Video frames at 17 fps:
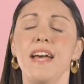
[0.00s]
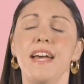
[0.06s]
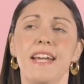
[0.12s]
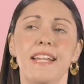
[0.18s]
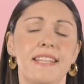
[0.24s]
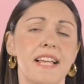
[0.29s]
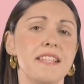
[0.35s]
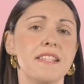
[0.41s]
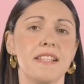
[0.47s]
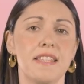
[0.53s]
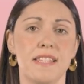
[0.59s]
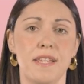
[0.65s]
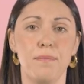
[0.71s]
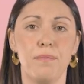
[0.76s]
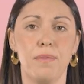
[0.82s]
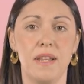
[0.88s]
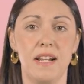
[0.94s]
It doesn't
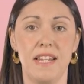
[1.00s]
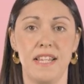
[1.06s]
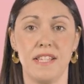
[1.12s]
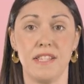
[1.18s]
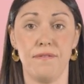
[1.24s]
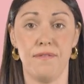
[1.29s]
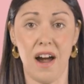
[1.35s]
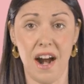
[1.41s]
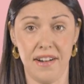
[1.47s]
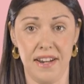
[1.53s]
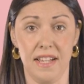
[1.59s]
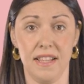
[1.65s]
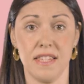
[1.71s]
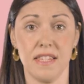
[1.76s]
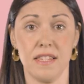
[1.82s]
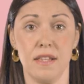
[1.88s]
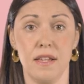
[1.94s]
simply list
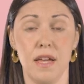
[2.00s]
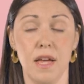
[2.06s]
variants,